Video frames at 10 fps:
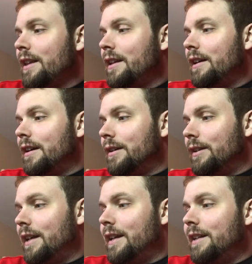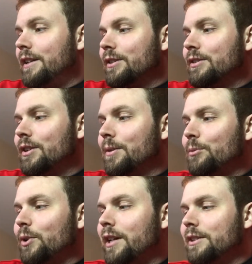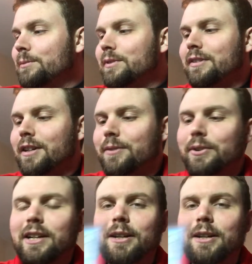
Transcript: And here's some random stuff. I got